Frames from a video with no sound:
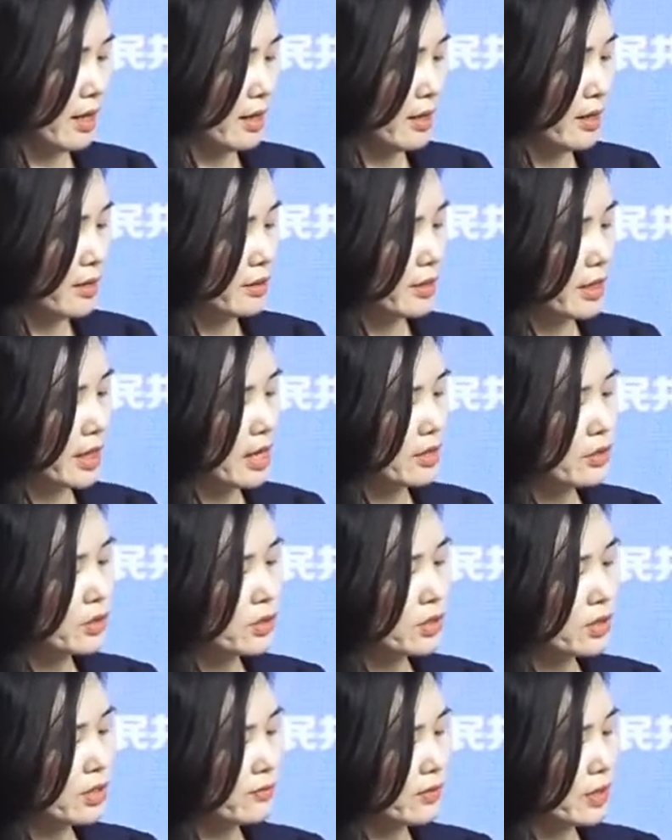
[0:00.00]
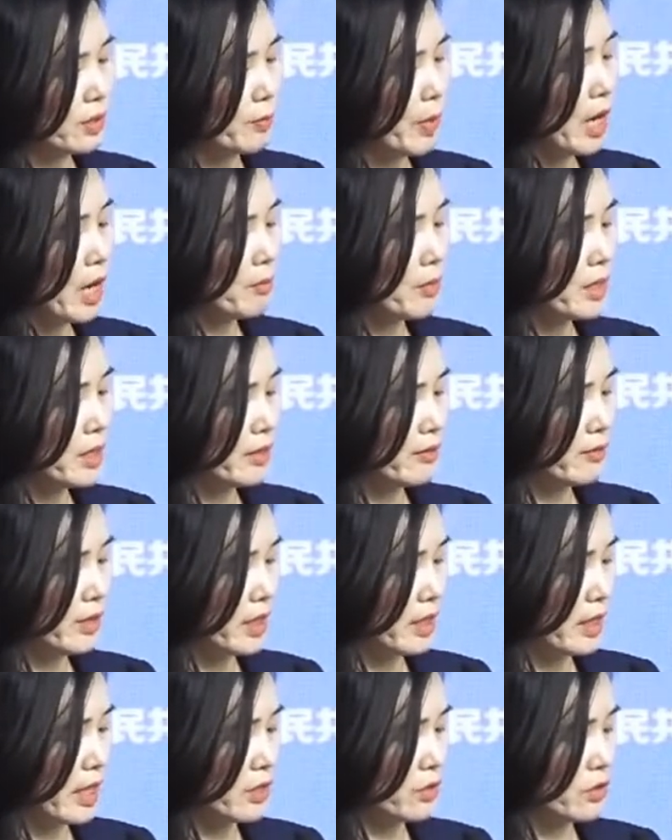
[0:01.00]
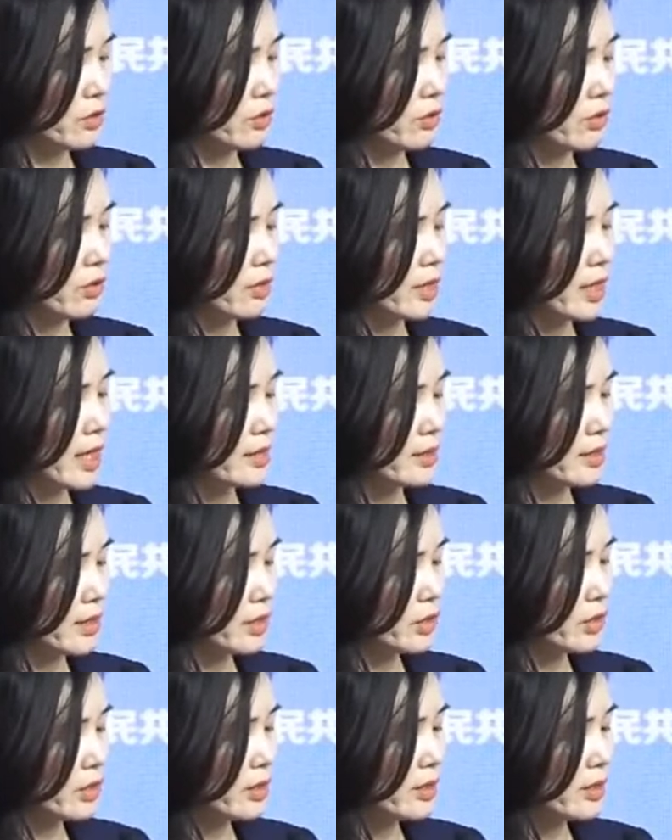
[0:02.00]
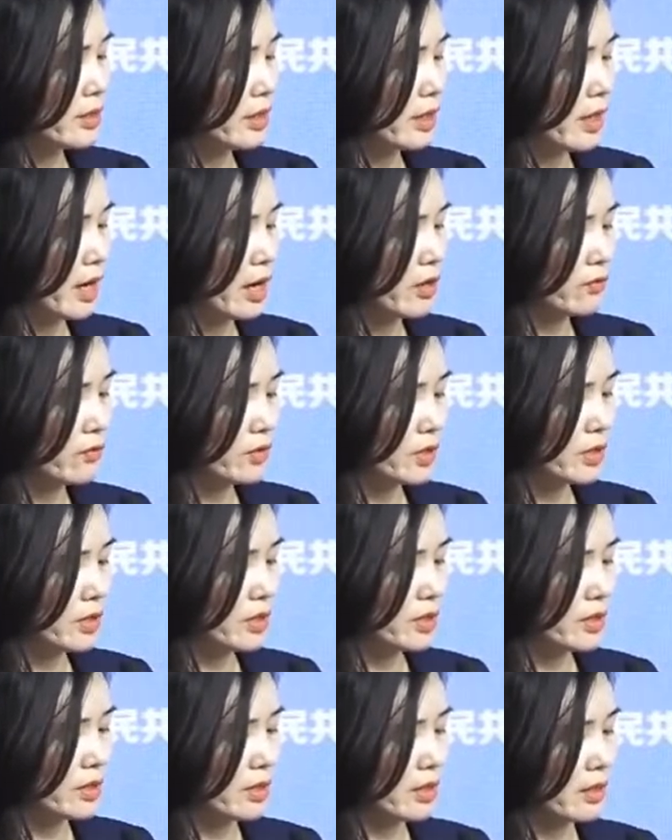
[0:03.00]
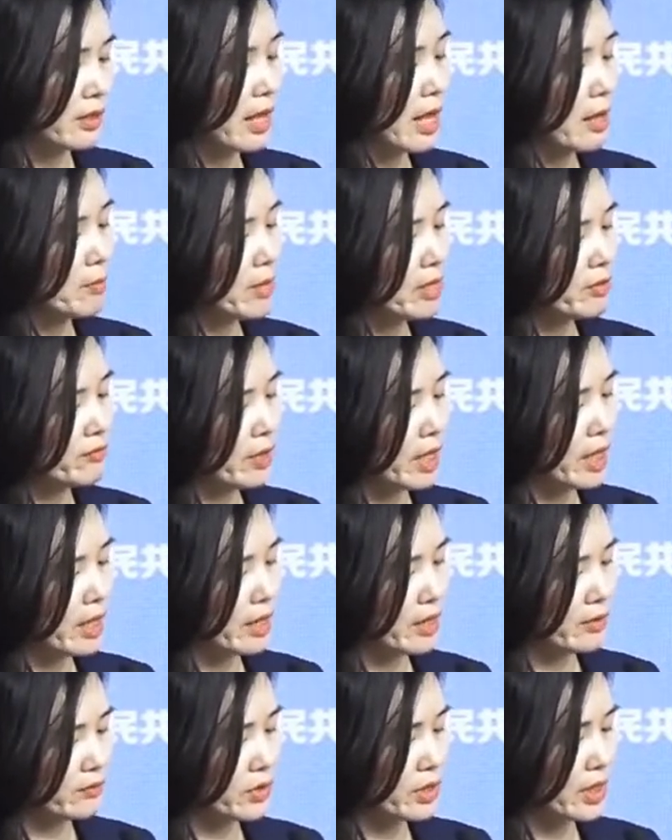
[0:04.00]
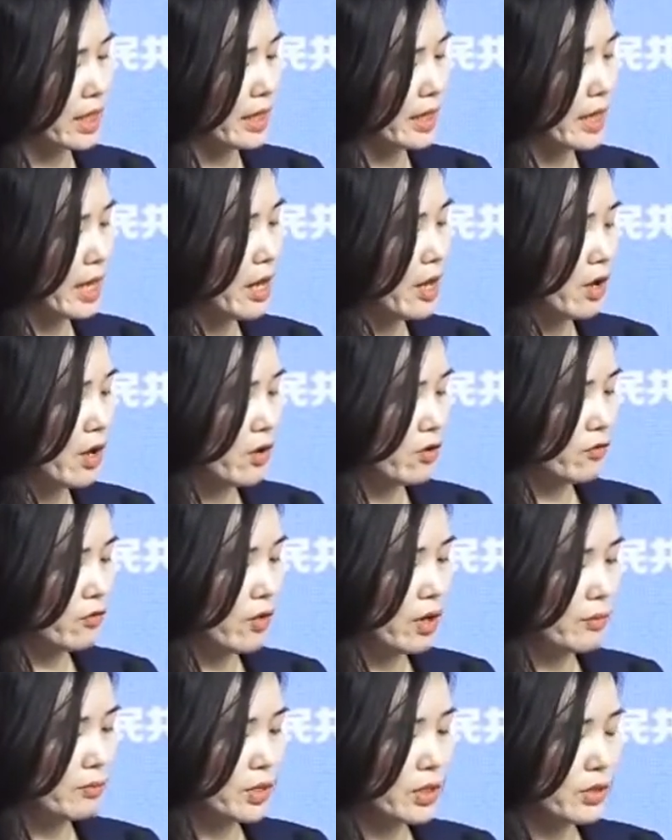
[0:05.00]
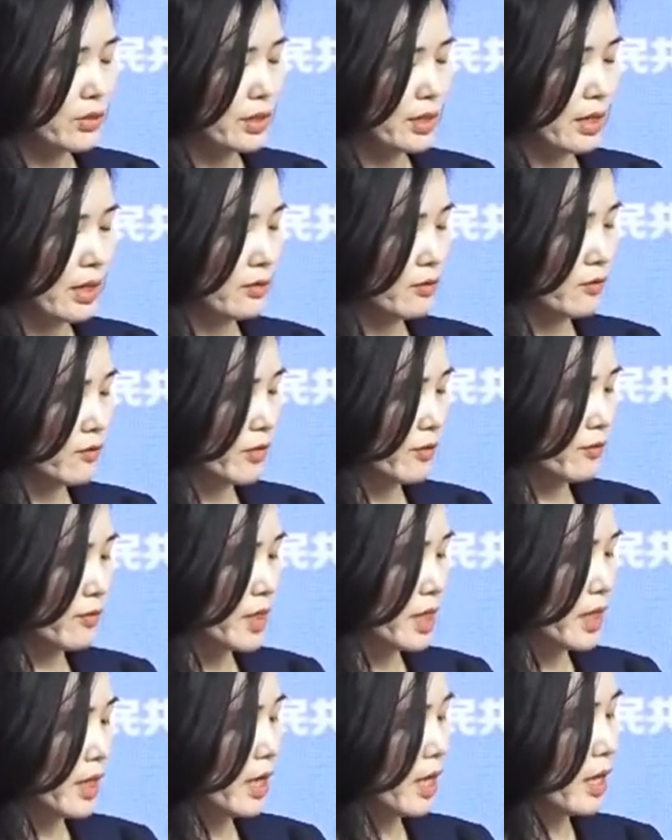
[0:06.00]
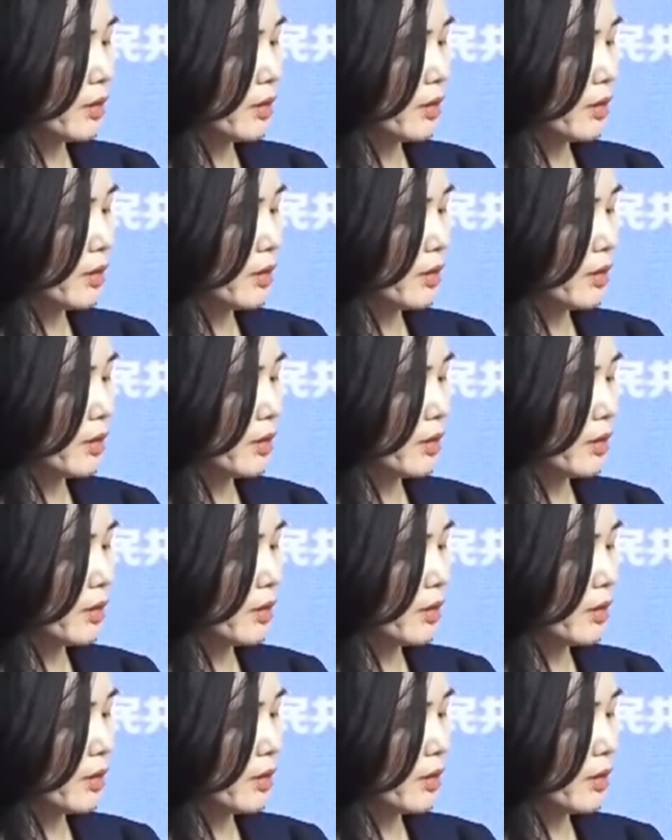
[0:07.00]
the counselor of the Department of International Organizations and Conferences, the MFA of China, from 2015 up